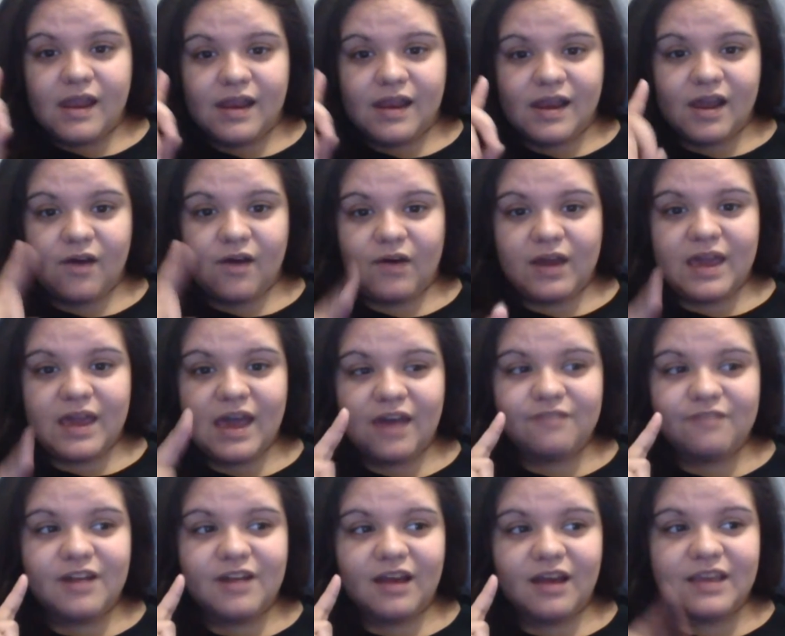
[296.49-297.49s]
Now, I
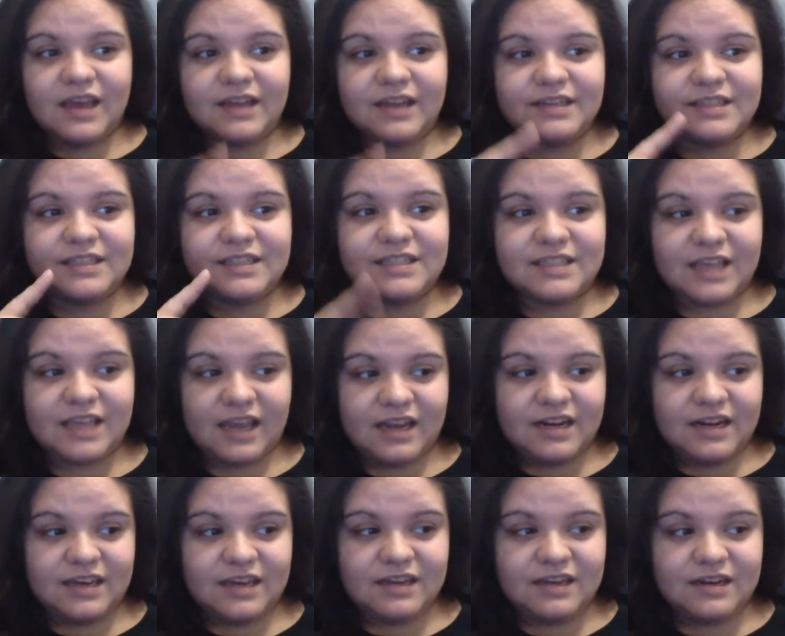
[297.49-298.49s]
have not yet
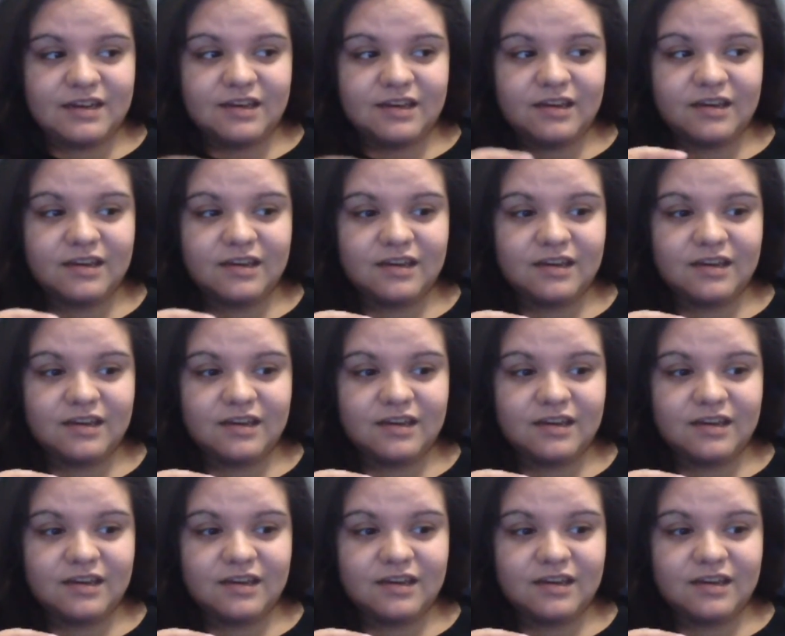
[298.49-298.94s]
decided